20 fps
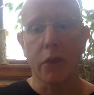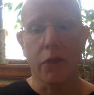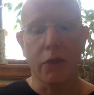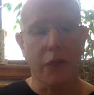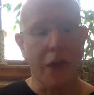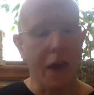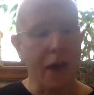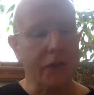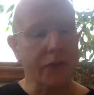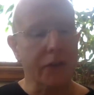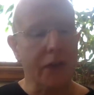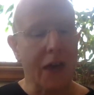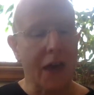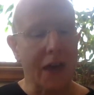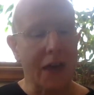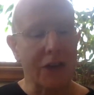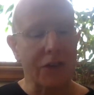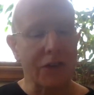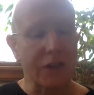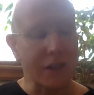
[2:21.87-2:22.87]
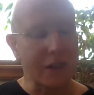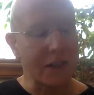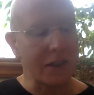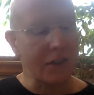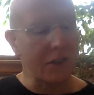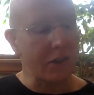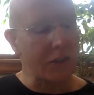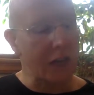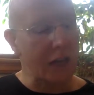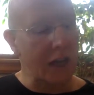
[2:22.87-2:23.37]
that's as
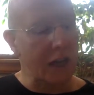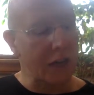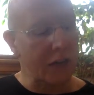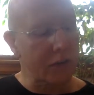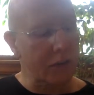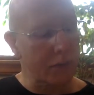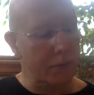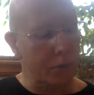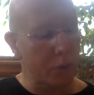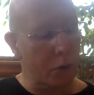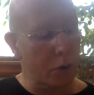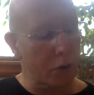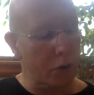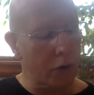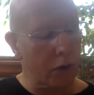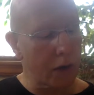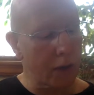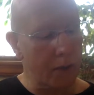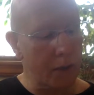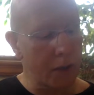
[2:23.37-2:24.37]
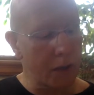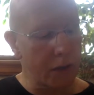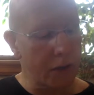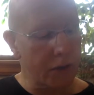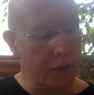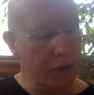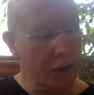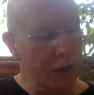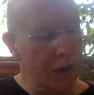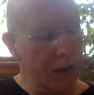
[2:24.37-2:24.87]
easy as the program is.